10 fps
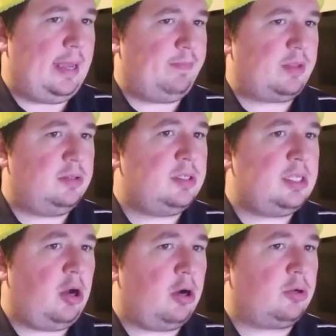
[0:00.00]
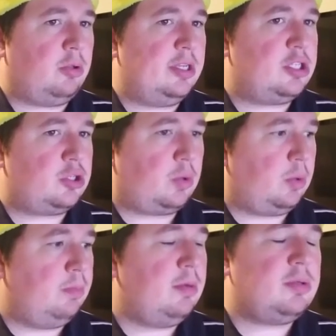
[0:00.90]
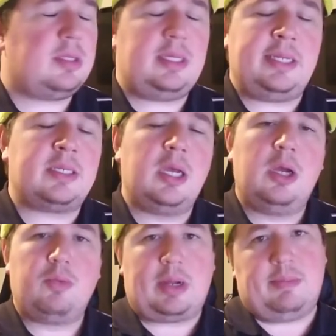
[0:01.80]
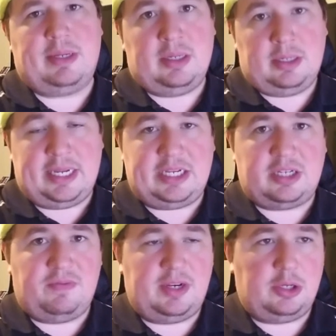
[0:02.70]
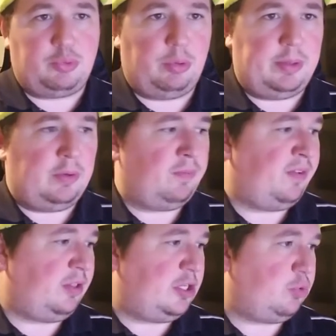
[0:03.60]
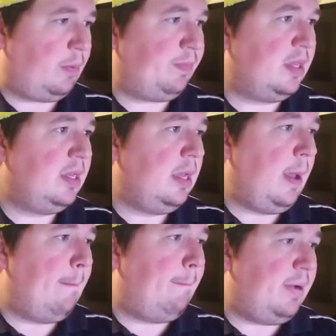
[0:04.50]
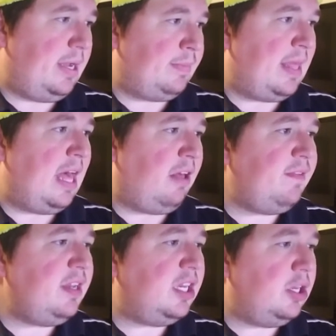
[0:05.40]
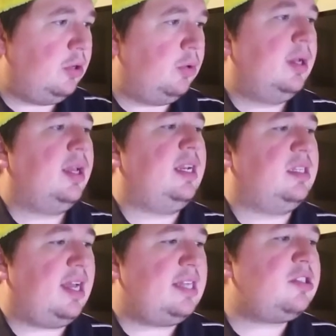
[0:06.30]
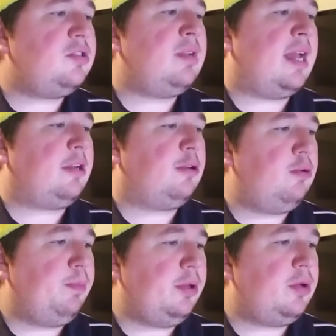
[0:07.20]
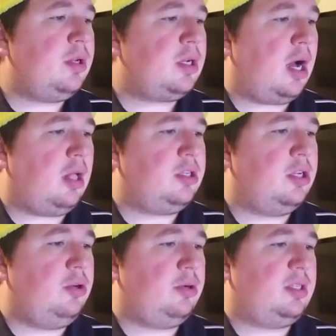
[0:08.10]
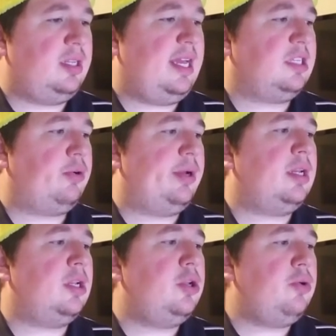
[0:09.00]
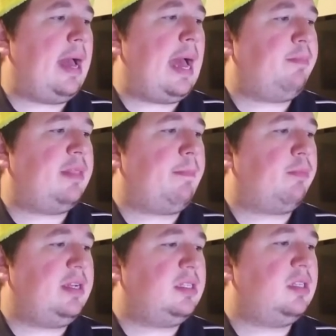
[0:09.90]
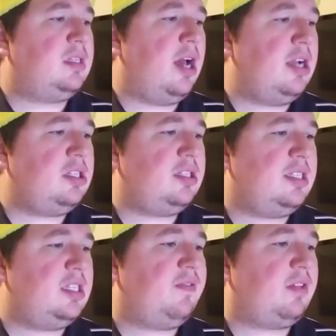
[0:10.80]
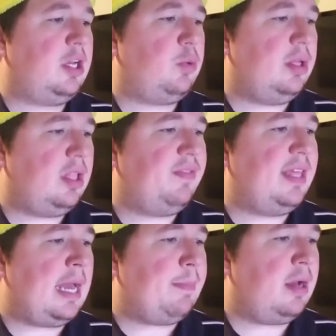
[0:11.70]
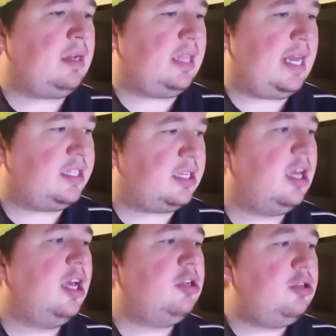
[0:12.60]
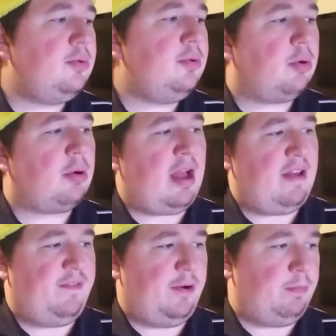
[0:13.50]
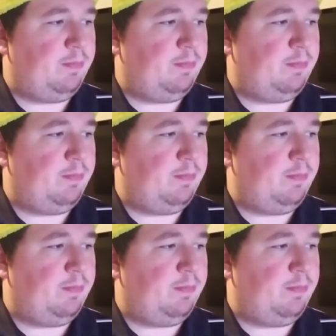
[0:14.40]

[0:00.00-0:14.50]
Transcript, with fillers: So this is the article. It's a short one. Most of these recommendation videos will be fairly short. But Elvin Hu, a design student at Cooper Union College in New York City, has created a new app that brings the touch sensitive click wheel of the iPod Classic to your iPhone.